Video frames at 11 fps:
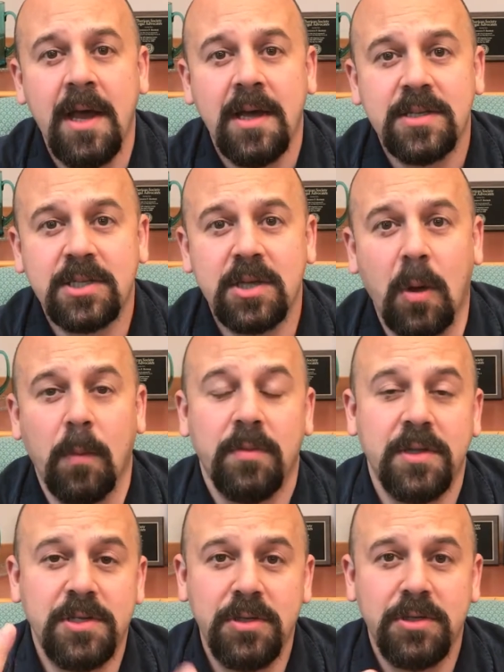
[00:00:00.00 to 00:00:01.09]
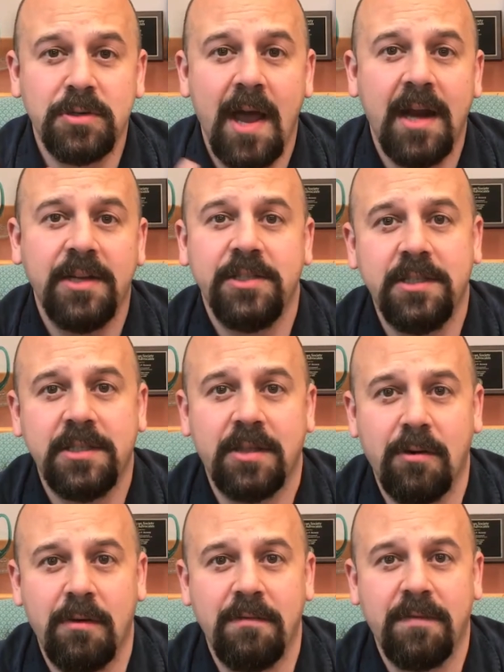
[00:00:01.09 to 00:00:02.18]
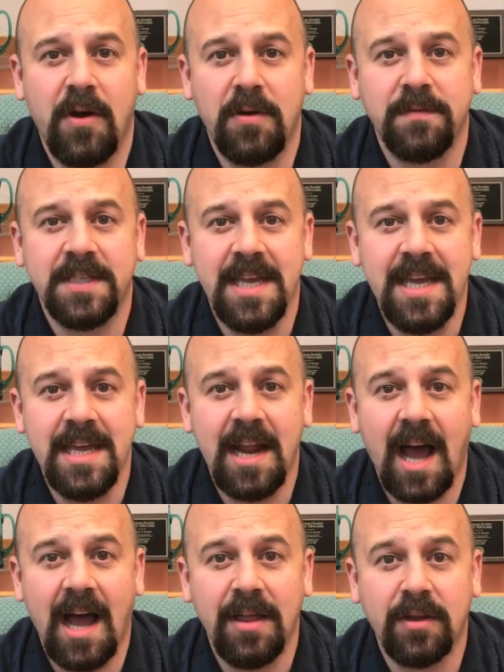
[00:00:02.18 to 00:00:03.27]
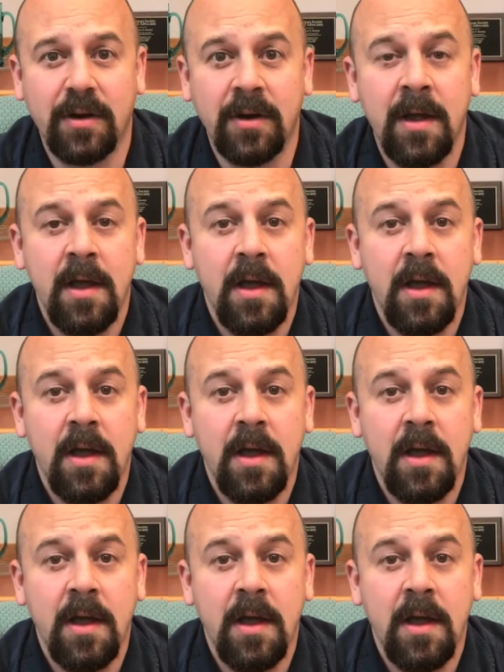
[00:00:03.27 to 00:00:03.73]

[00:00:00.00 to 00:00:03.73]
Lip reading: So the two strategies that are involved in either